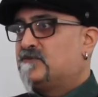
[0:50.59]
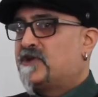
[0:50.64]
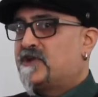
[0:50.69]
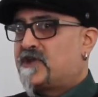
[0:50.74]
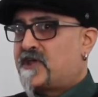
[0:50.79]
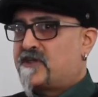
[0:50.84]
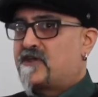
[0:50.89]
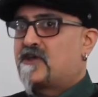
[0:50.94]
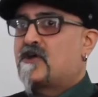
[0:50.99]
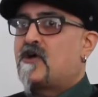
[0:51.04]
When
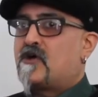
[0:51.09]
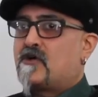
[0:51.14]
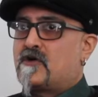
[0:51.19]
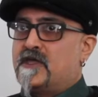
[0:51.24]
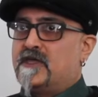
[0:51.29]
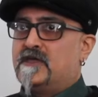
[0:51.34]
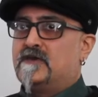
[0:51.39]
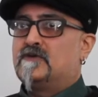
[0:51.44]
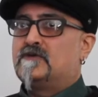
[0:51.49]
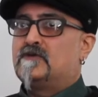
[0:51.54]
I
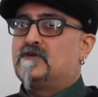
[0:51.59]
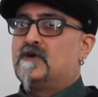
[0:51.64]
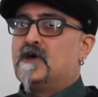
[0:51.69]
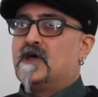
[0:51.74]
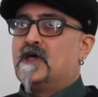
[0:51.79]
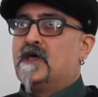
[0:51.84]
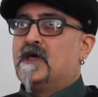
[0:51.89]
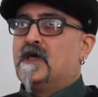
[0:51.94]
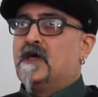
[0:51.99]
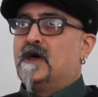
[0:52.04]
got ill,
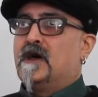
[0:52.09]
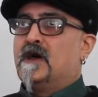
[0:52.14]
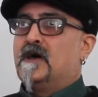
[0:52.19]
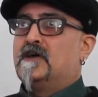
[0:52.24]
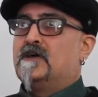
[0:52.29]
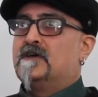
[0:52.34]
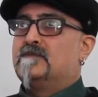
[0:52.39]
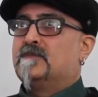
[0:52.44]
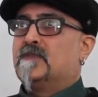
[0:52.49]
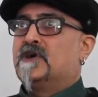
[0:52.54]

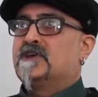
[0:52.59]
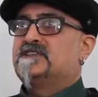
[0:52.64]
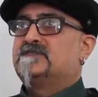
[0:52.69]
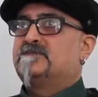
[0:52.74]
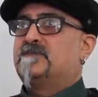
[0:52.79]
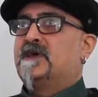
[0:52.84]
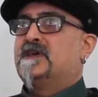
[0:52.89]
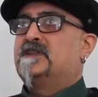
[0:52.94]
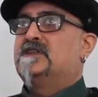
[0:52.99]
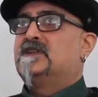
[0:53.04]
I
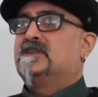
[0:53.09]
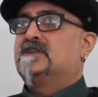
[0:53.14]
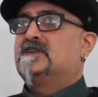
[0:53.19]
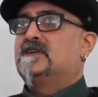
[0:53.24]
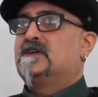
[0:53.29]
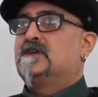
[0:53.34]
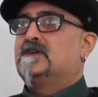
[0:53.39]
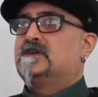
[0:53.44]
spent